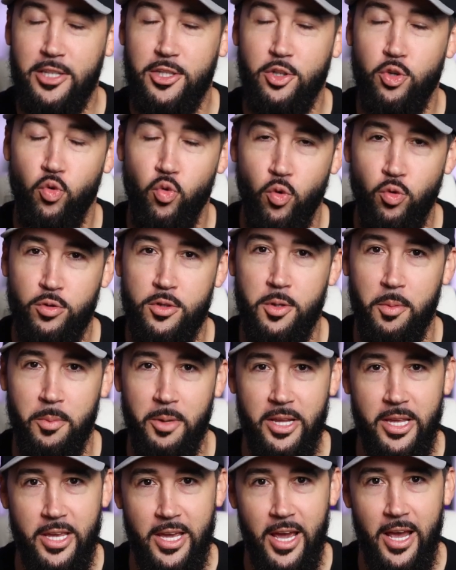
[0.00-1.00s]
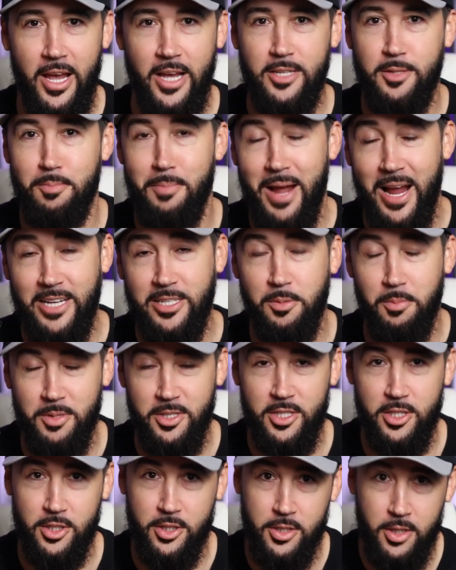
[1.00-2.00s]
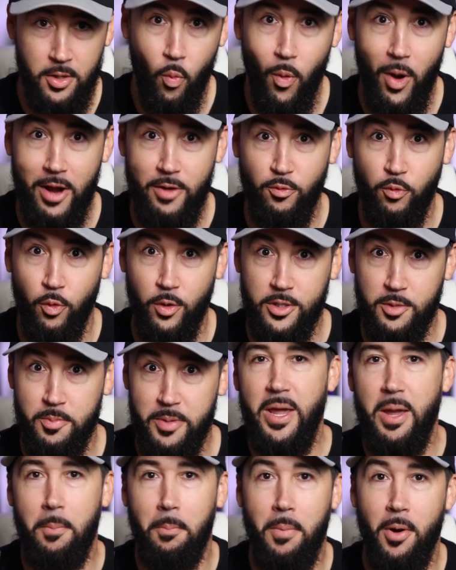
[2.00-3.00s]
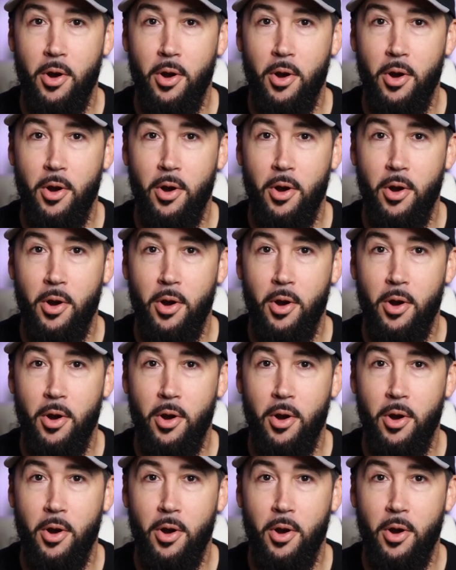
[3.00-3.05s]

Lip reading: as gruesomely as Maximus's wife was, being